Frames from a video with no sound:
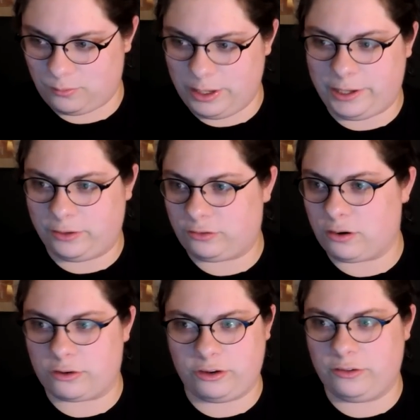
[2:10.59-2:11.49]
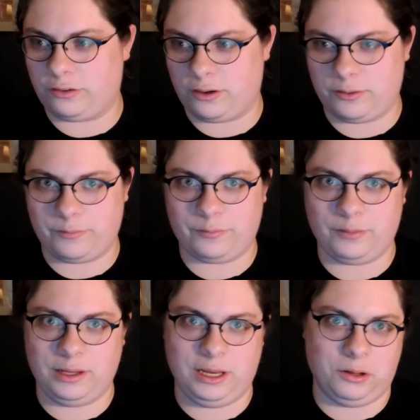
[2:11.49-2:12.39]
reconstructions of,
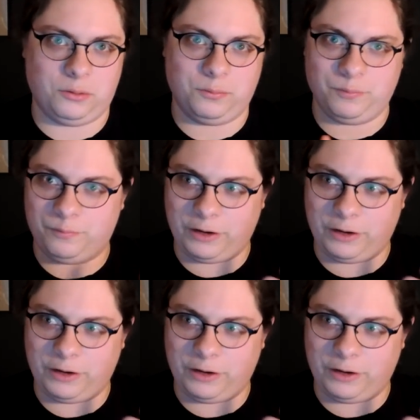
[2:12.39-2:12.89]
you know,